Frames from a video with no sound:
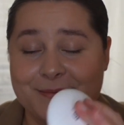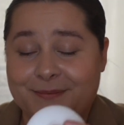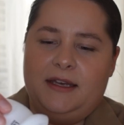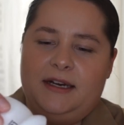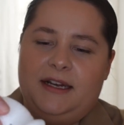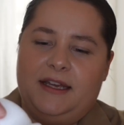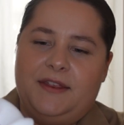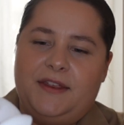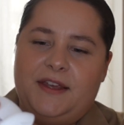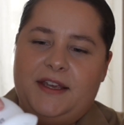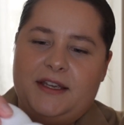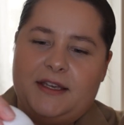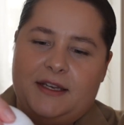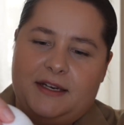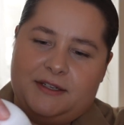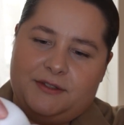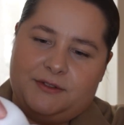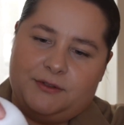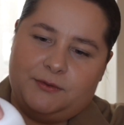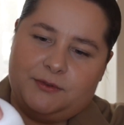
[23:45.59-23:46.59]
And I think it
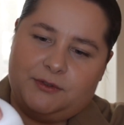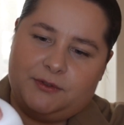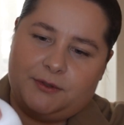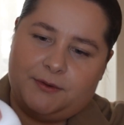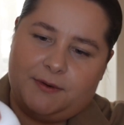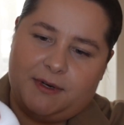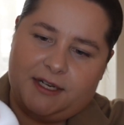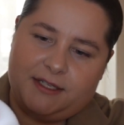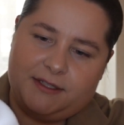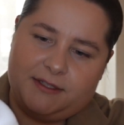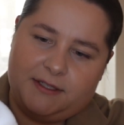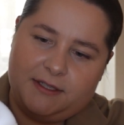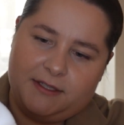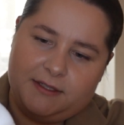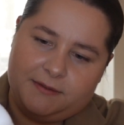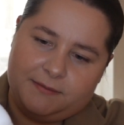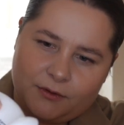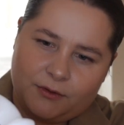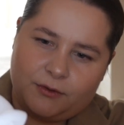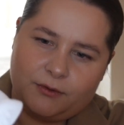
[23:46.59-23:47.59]
is also quite
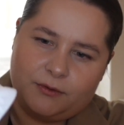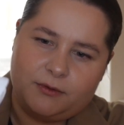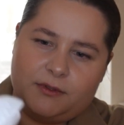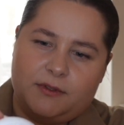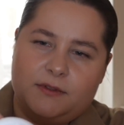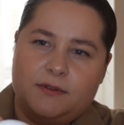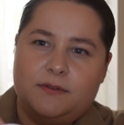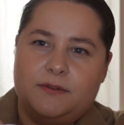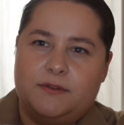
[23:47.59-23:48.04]
good.